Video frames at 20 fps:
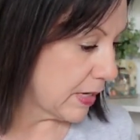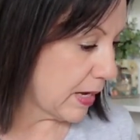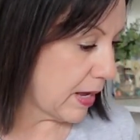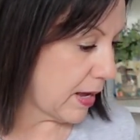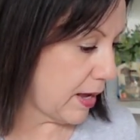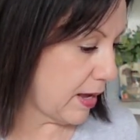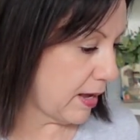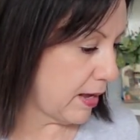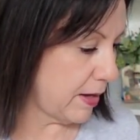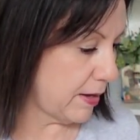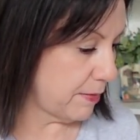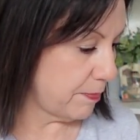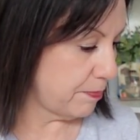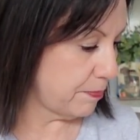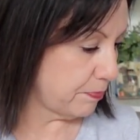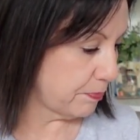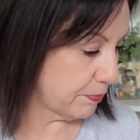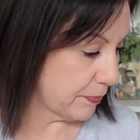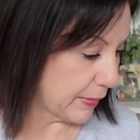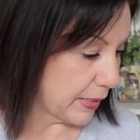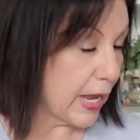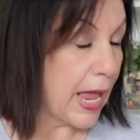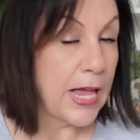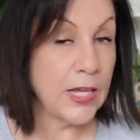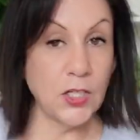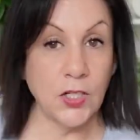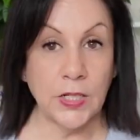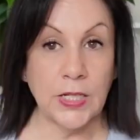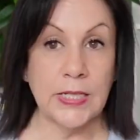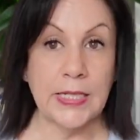
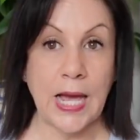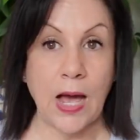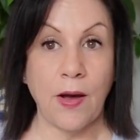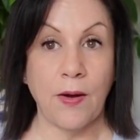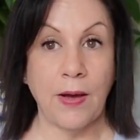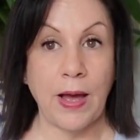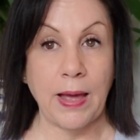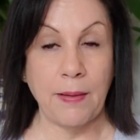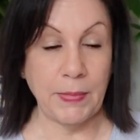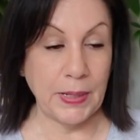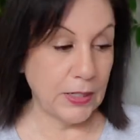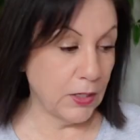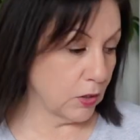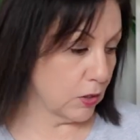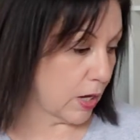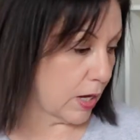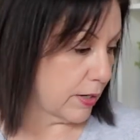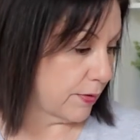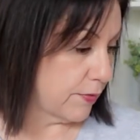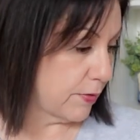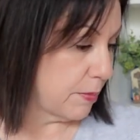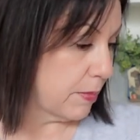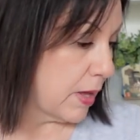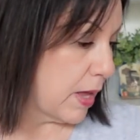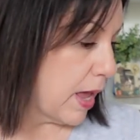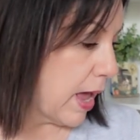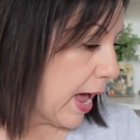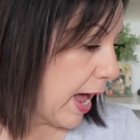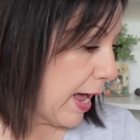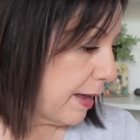As you can tell, I made a lot of them.
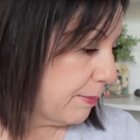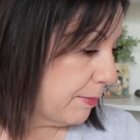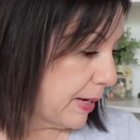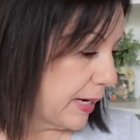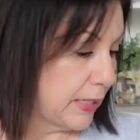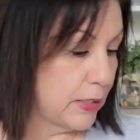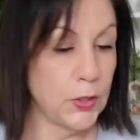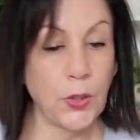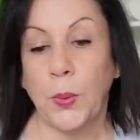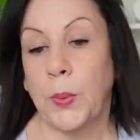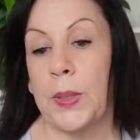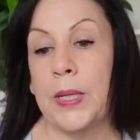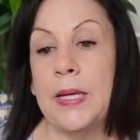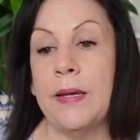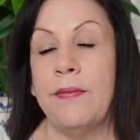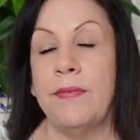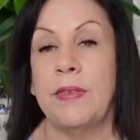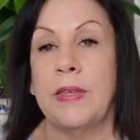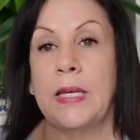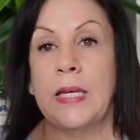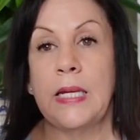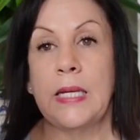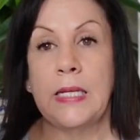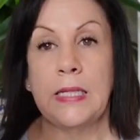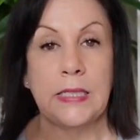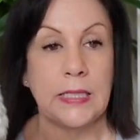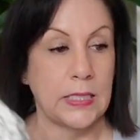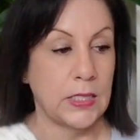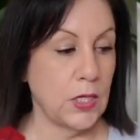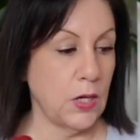I made 3 of
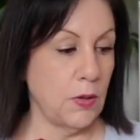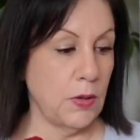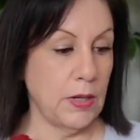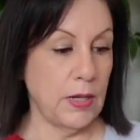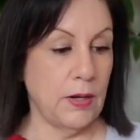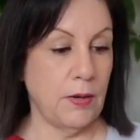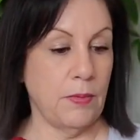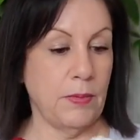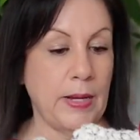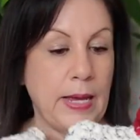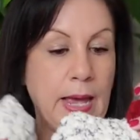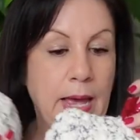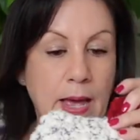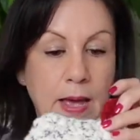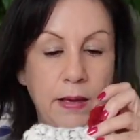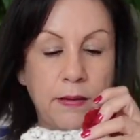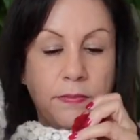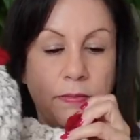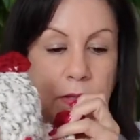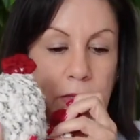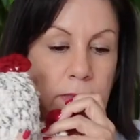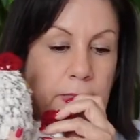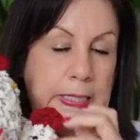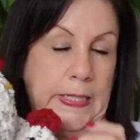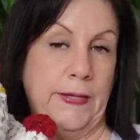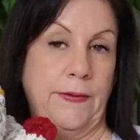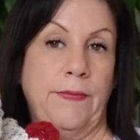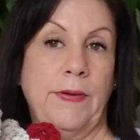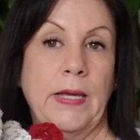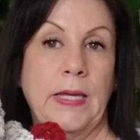these. So here we have, let's
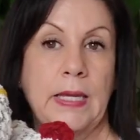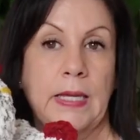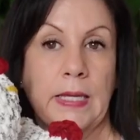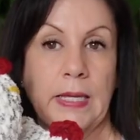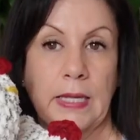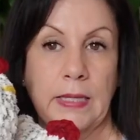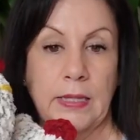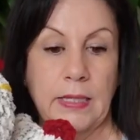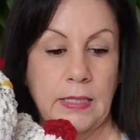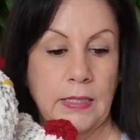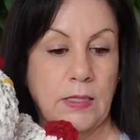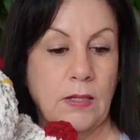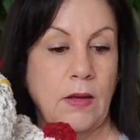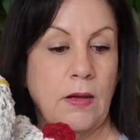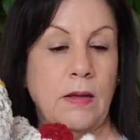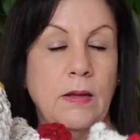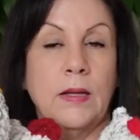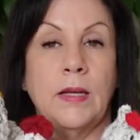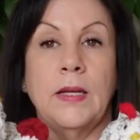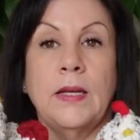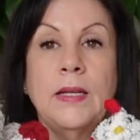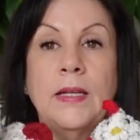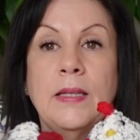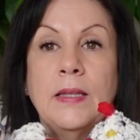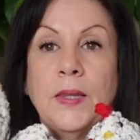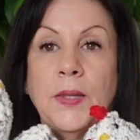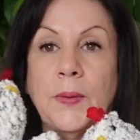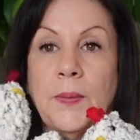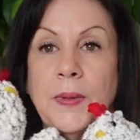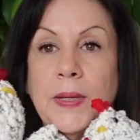see if I can get this all.
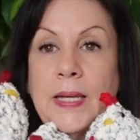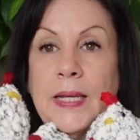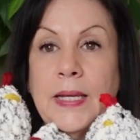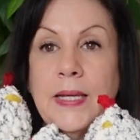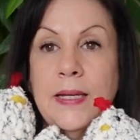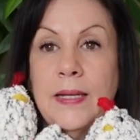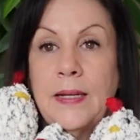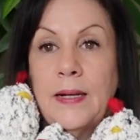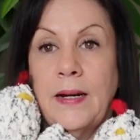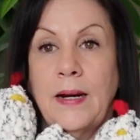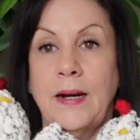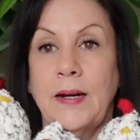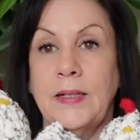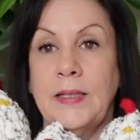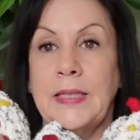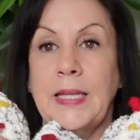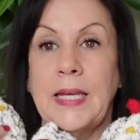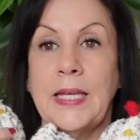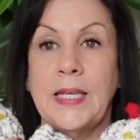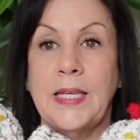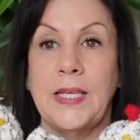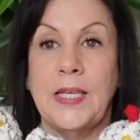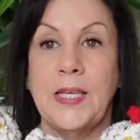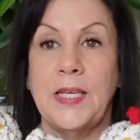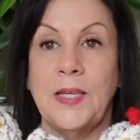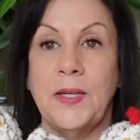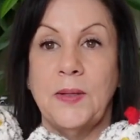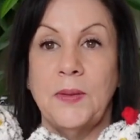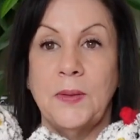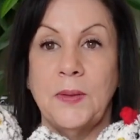3. Aren't they
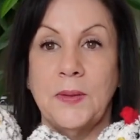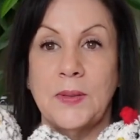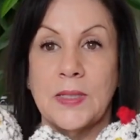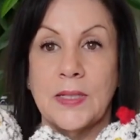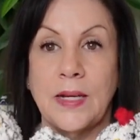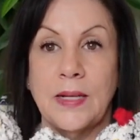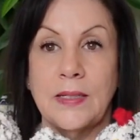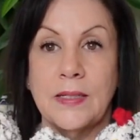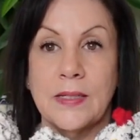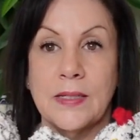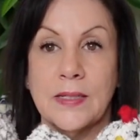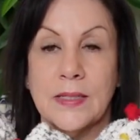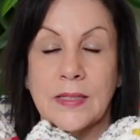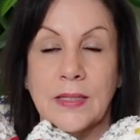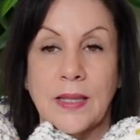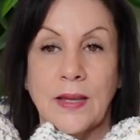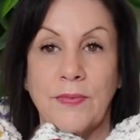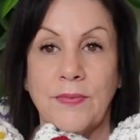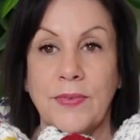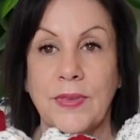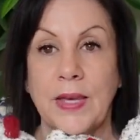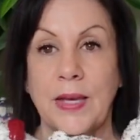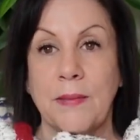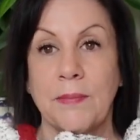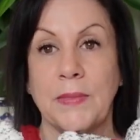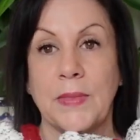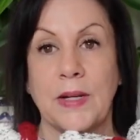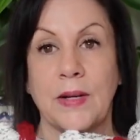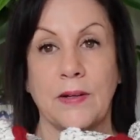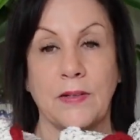cute? I just love
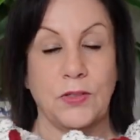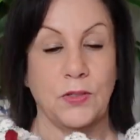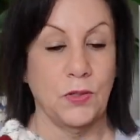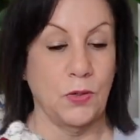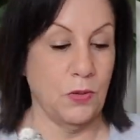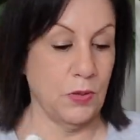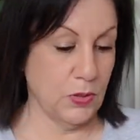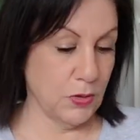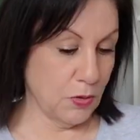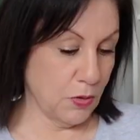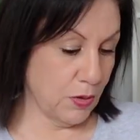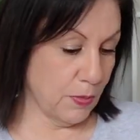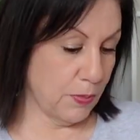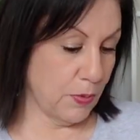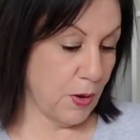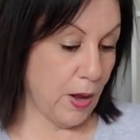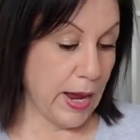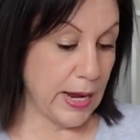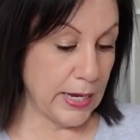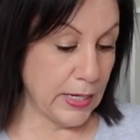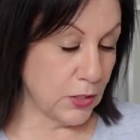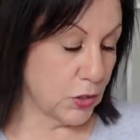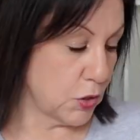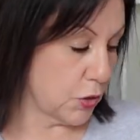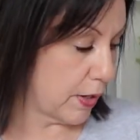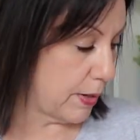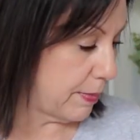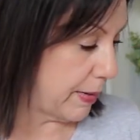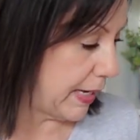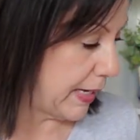them. They're so adorable. I
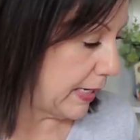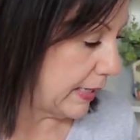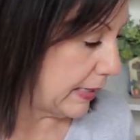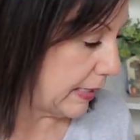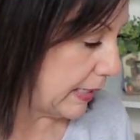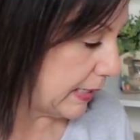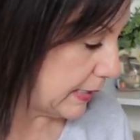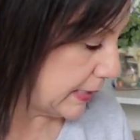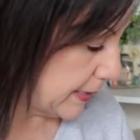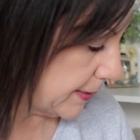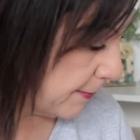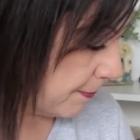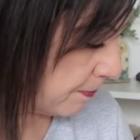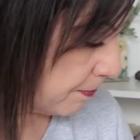enjoy making these.